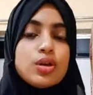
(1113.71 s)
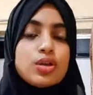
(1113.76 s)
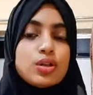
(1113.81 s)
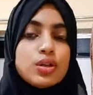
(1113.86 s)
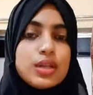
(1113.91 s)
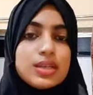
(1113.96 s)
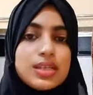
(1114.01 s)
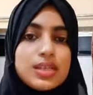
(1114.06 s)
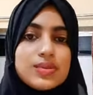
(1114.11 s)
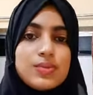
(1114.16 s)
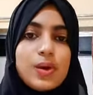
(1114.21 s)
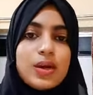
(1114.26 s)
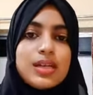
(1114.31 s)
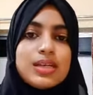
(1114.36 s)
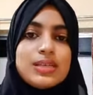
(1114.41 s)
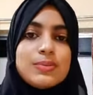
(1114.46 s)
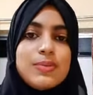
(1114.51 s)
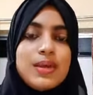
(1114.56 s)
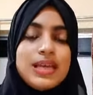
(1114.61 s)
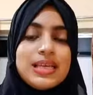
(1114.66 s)
So this is what
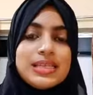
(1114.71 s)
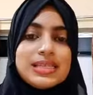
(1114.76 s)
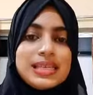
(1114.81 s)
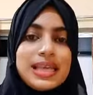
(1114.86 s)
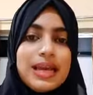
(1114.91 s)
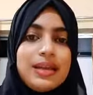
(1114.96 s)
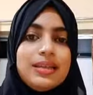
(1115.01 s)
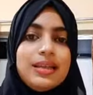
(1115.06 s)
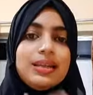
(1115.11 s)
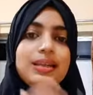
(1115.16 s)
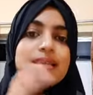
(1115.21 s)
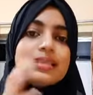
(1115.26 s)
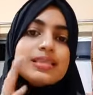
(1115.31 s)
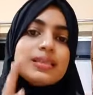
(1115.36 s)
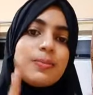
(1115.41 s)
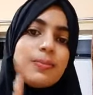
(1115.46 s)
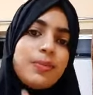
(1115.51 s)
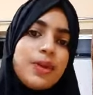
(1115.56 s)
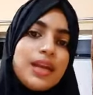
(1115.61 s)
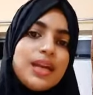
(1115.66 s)
is being said, that this
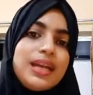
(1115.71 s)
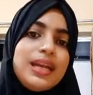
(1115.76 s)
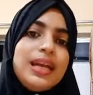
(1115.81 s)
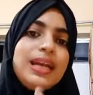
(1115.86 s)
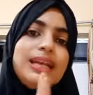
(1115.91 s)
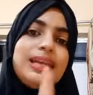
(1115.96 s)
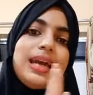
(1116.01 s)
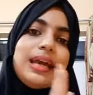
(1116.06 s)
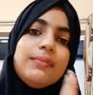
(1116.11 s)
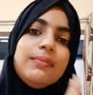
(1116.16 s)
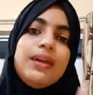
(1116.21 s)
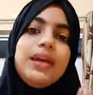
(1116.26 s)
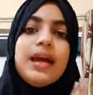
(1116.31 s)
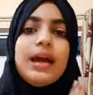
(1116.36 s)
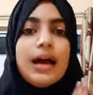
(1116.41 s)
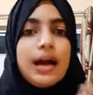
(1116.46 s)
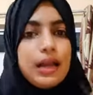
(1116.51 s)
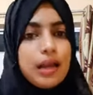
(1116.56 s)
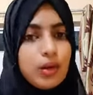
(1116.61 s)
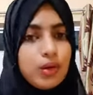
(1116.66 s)
predicate can
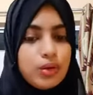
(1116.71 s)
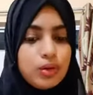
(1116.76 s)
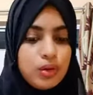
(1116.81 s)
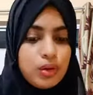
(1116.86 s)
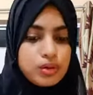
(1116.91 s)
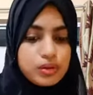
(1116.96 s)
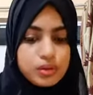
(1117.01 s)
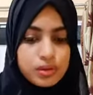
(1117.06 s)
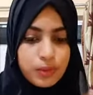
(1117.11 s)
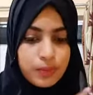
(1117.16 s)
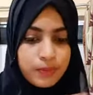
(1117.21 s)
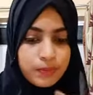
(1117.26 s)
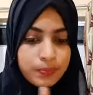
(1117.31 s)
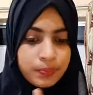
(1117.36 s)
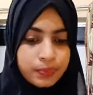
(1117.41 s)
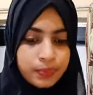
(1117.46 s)
be alone also.